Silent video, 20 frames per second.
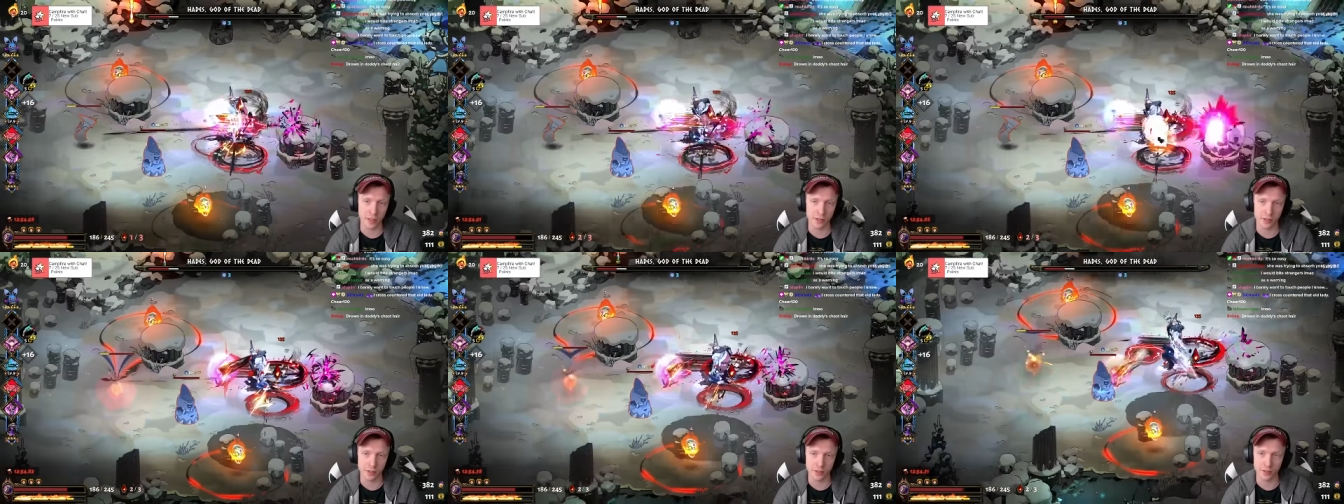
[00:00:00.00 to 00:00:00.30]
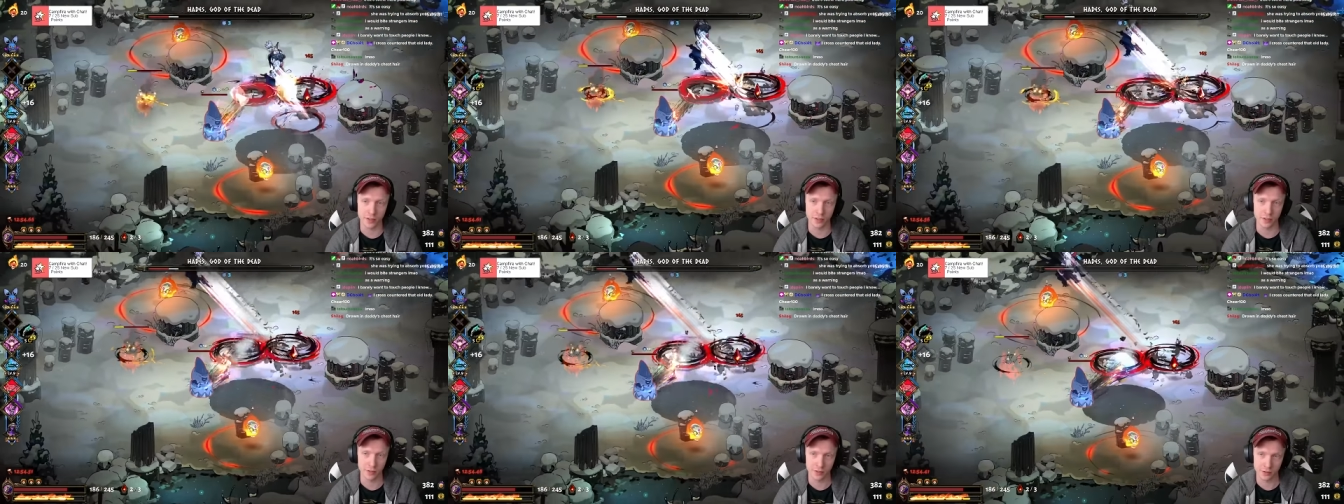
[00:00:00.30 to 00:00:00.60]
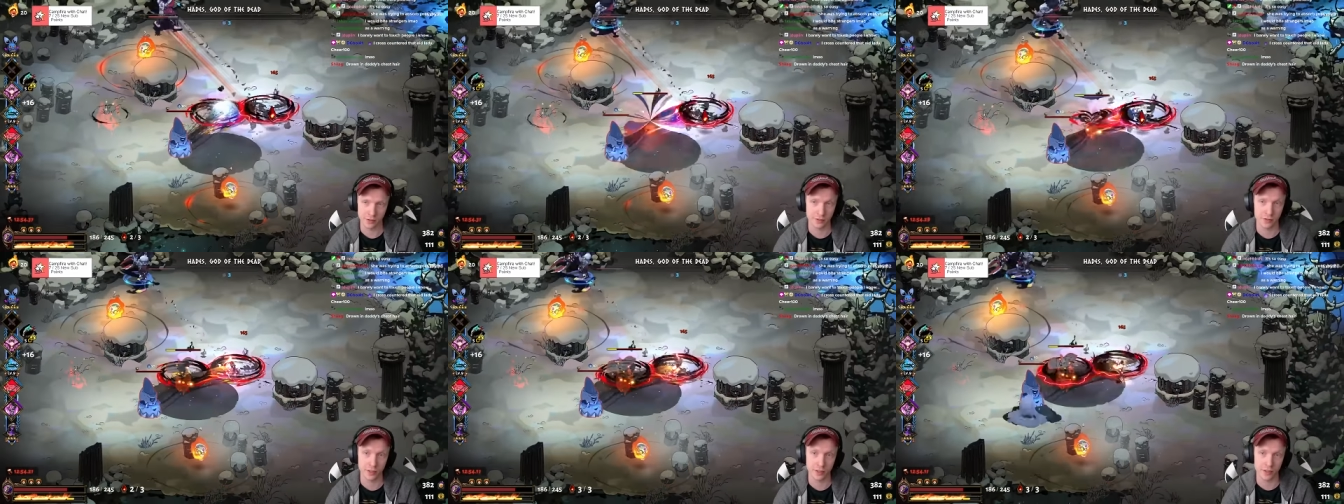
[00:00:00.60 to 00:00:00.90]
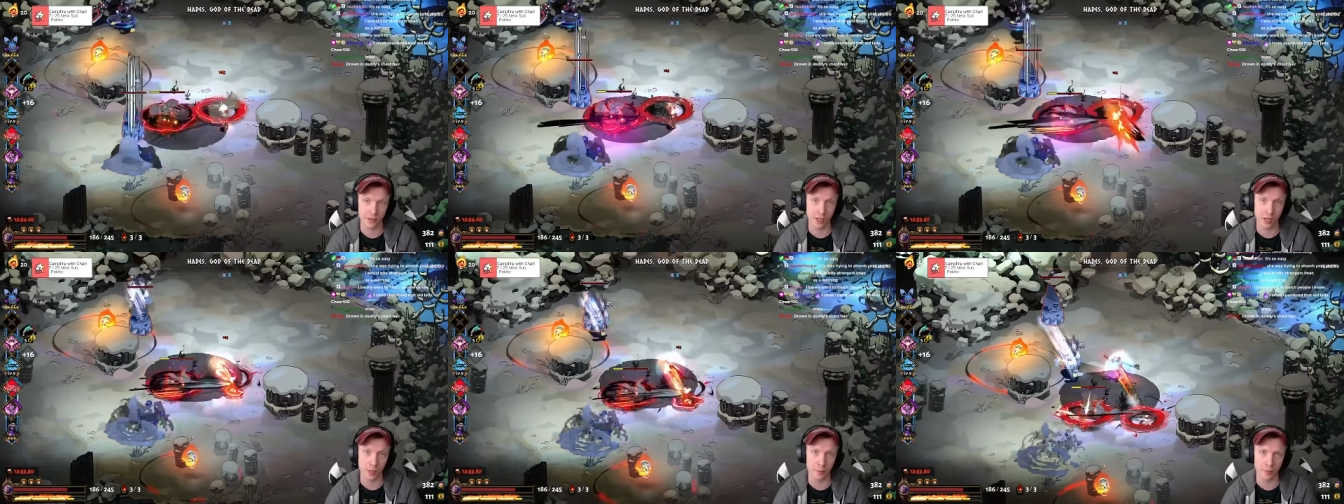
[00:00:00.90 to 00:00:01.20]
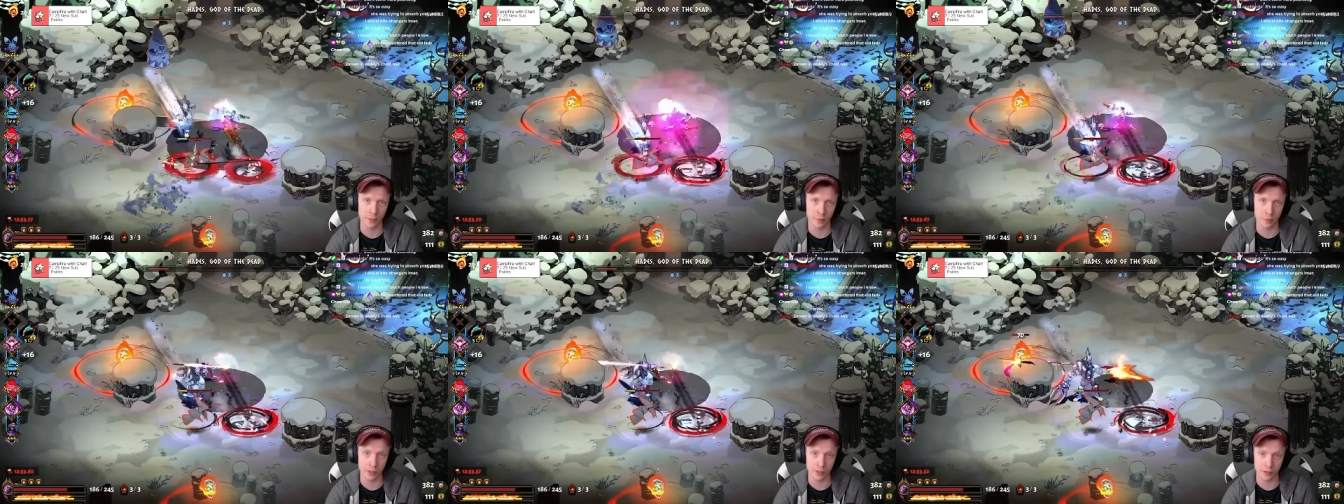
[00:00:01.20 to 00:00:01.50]
distance to tell
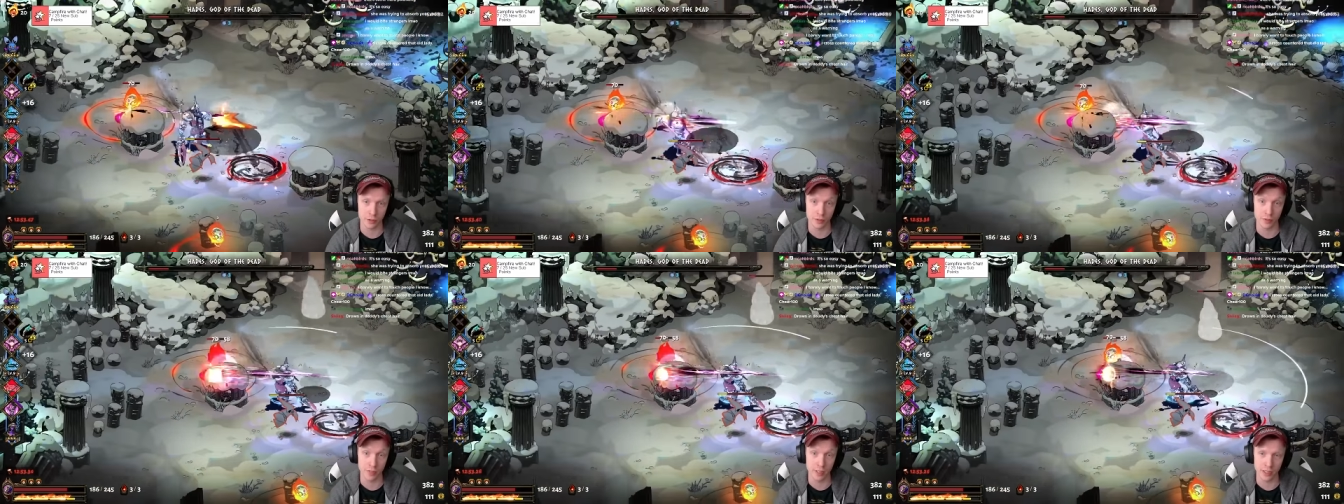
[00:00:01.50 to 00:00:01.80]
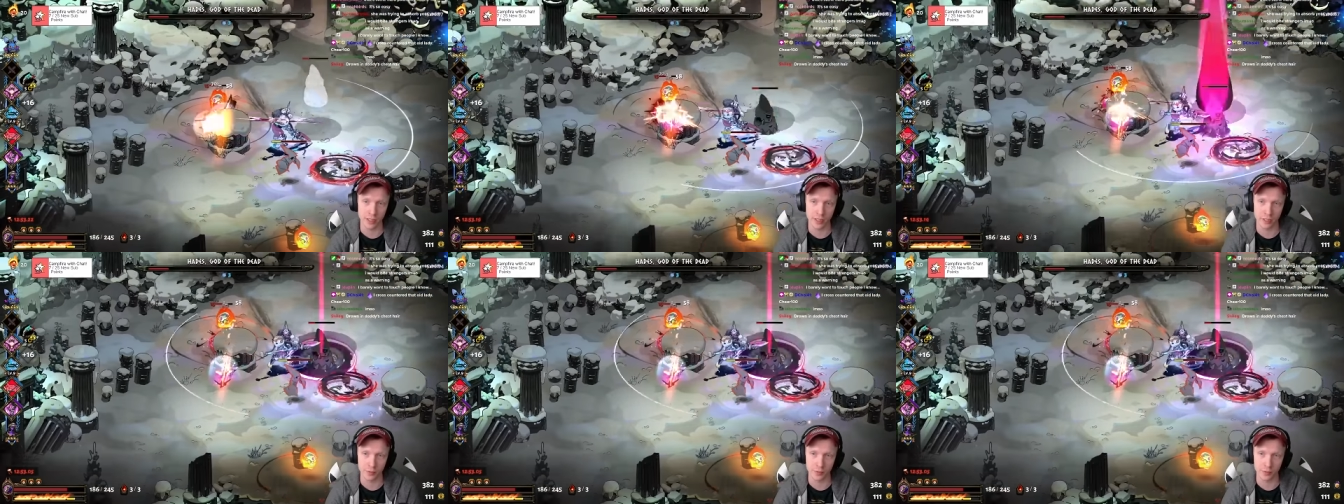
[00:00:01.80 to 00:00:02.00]
me what you need.